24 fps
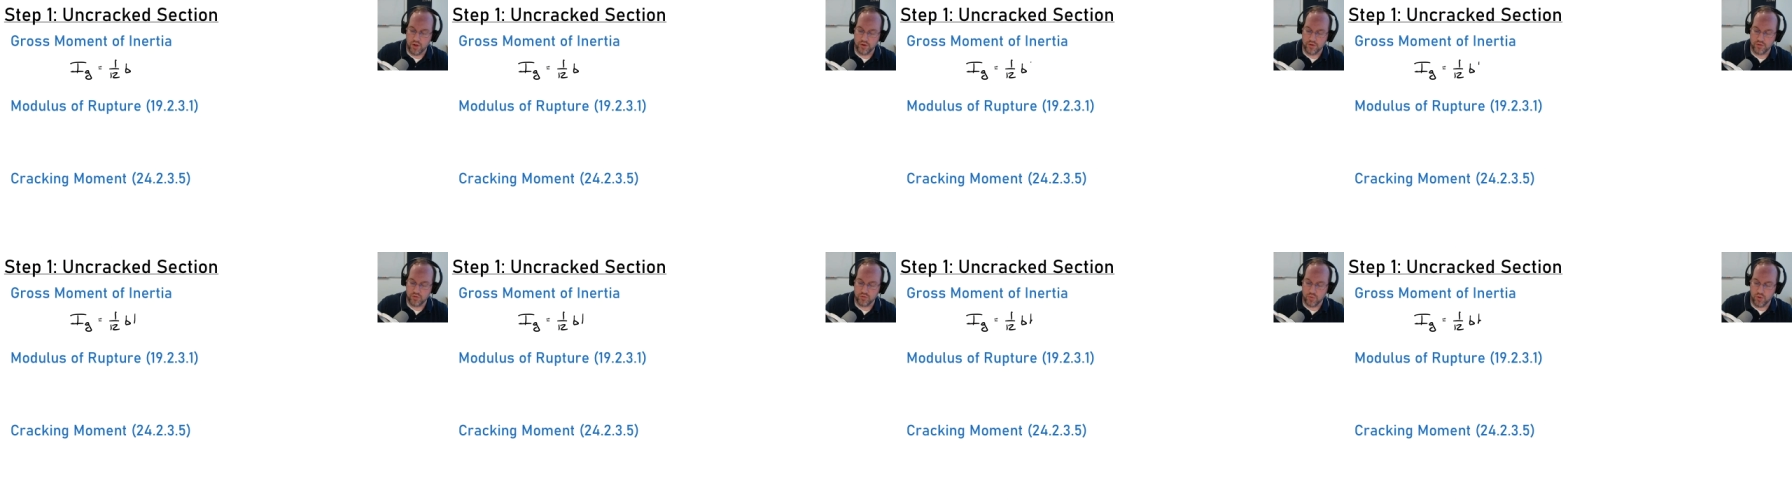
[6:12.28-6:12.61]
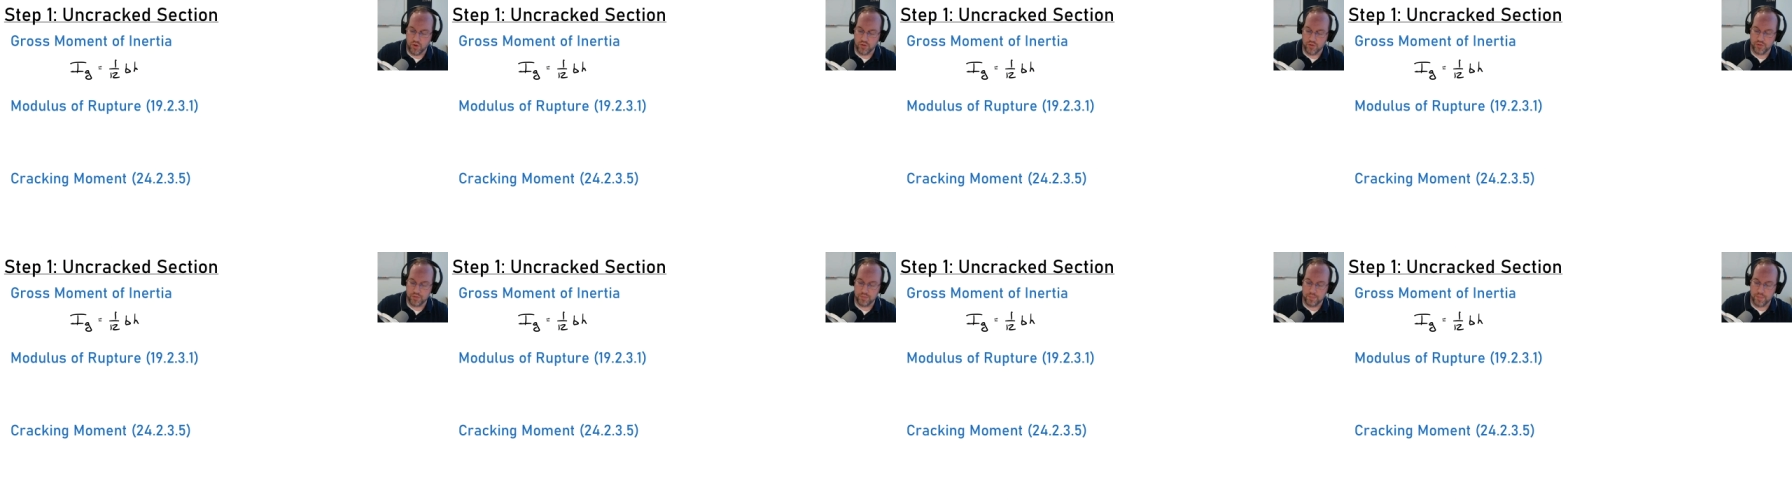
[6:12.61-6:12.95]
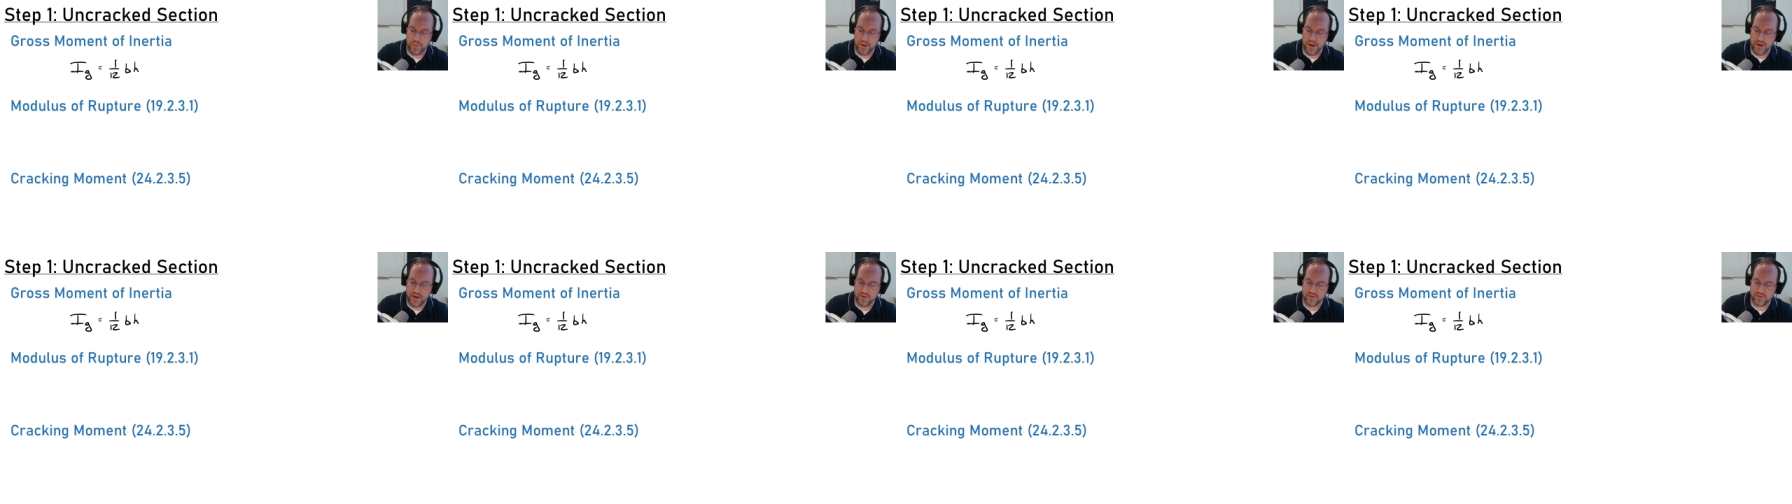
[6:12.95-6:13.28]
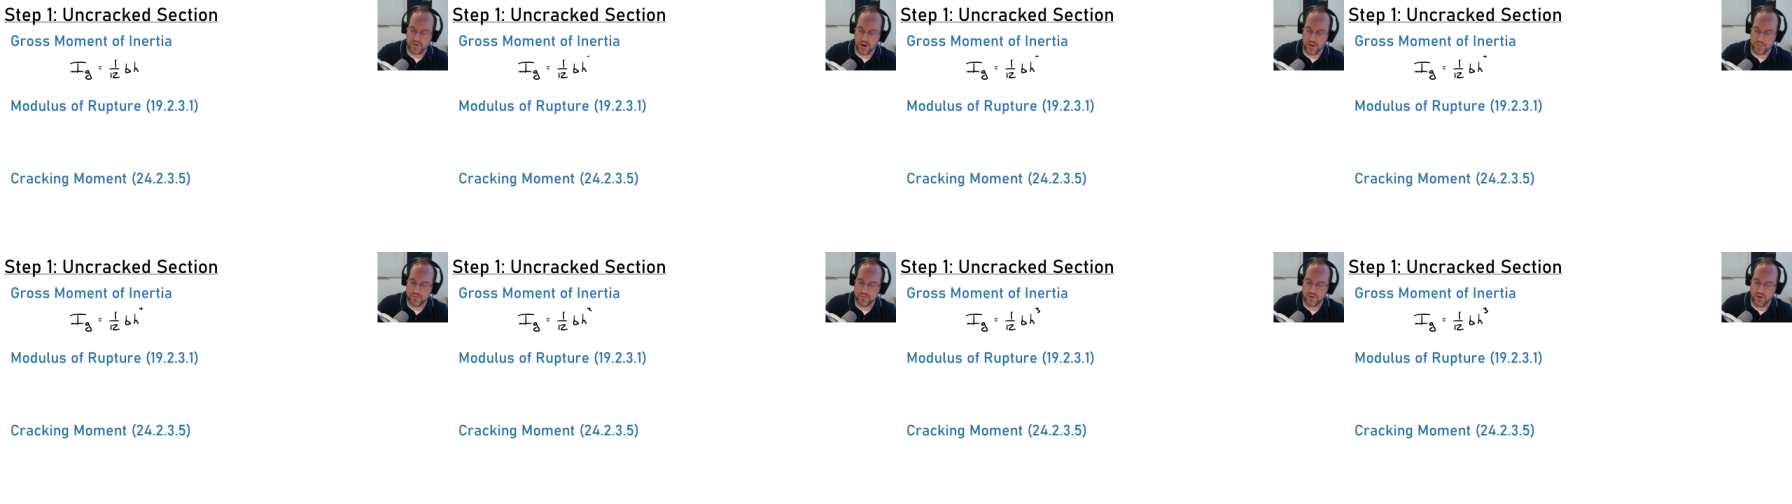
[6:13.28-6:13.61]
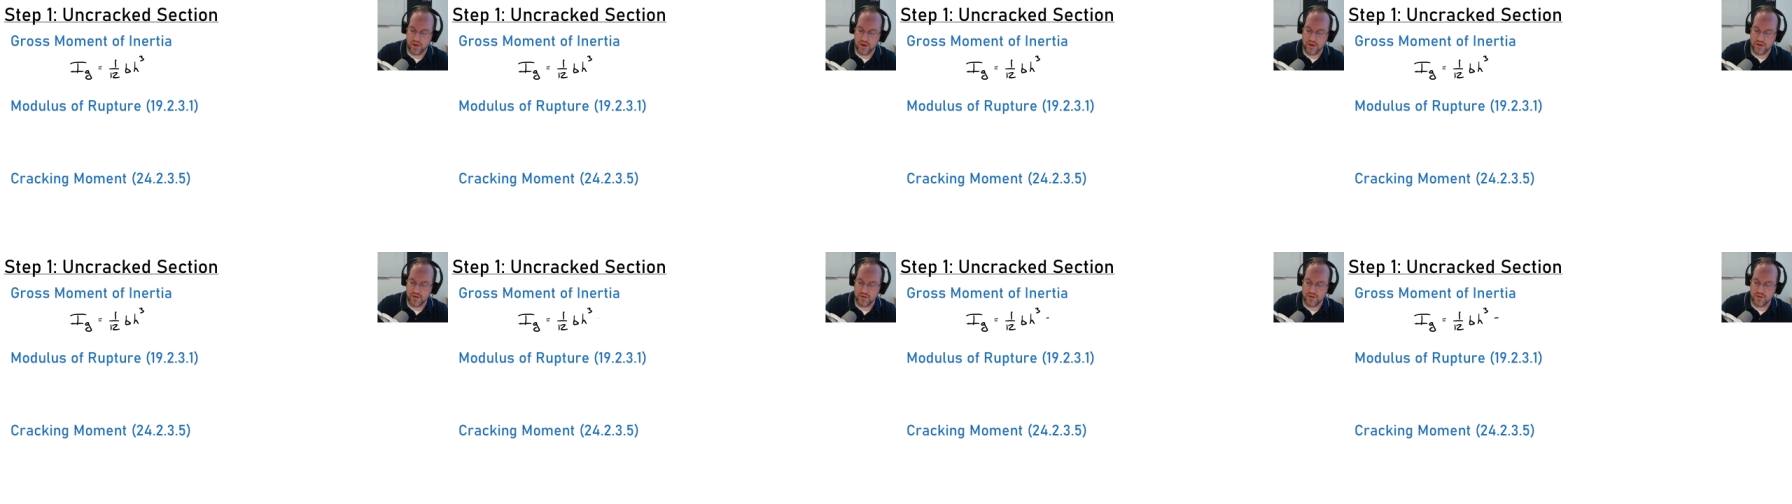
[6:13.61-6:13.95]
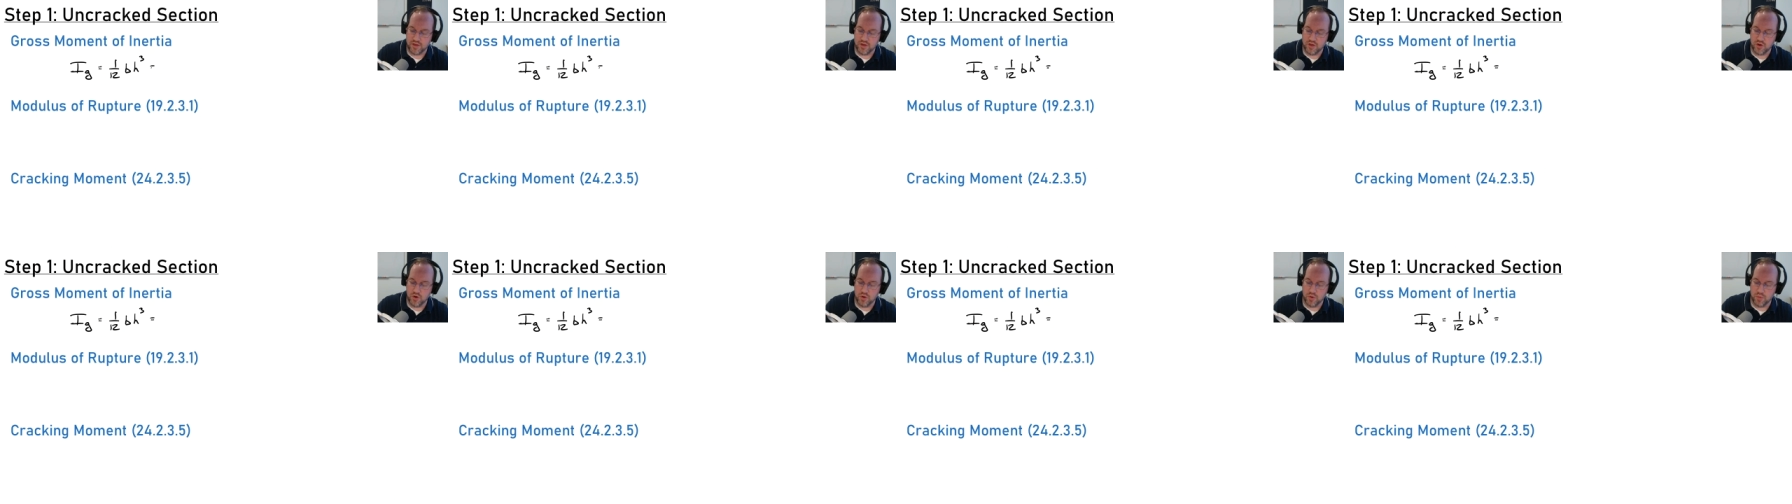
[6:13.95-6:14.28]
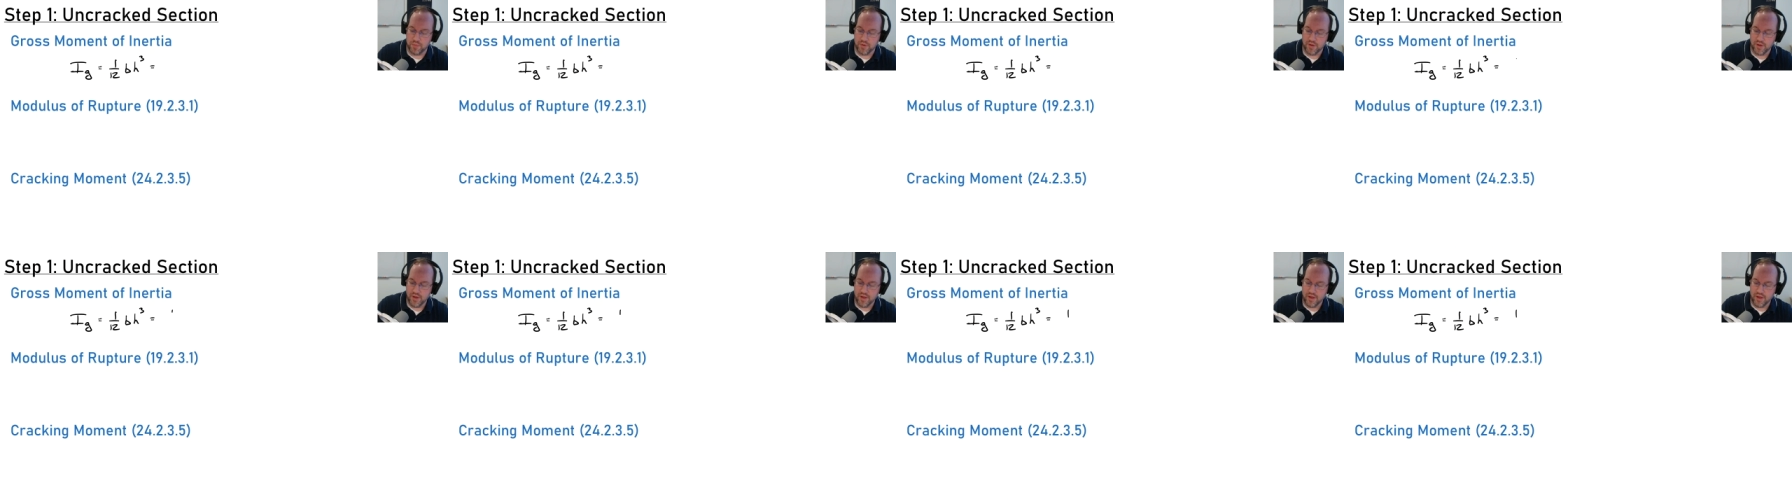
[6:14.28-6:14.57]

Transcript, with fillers: 12th base times height cubed.